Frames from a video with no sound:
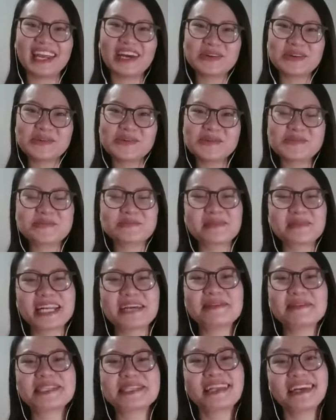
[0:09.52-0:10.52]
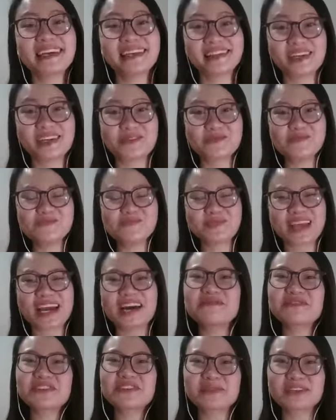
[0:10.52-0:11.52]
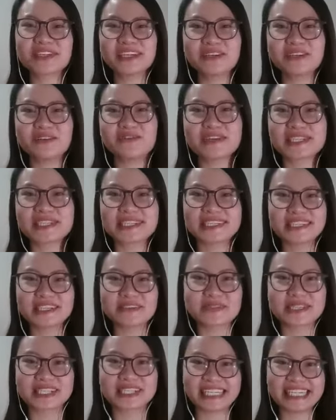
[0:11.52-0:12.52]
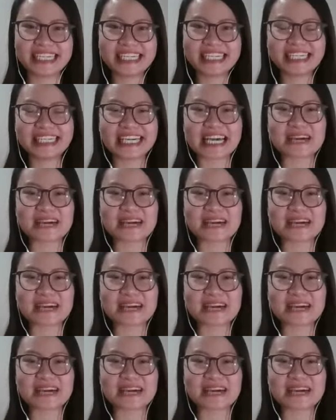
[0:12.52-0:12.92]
Hello, my name is Lee Tong. I'm from the University of Sydney,